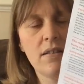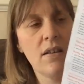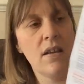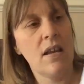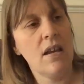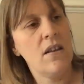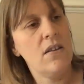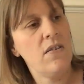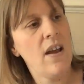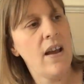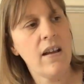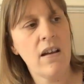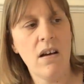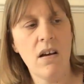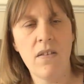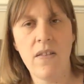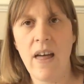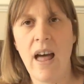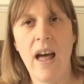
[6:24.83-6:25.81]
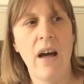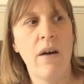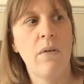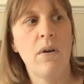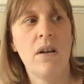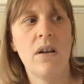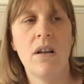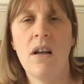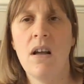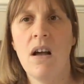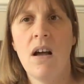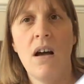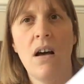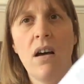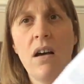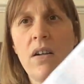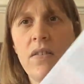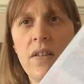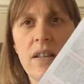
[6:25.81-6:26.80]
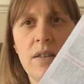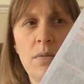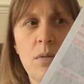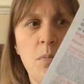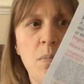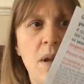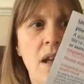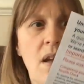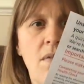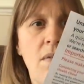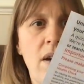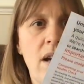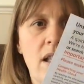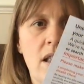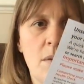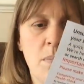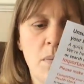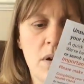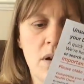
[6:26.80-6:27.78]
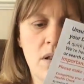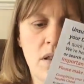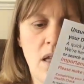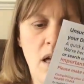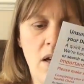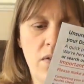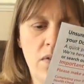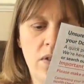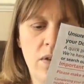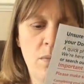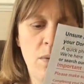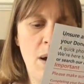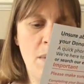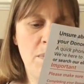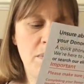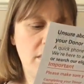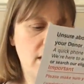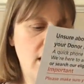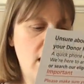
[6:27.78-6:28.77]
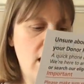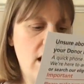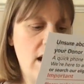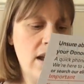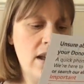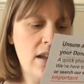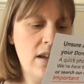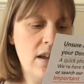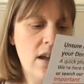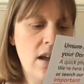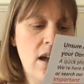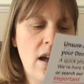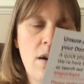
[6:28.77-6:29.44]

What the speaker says: So you can check all that out, and all this will be available on the website,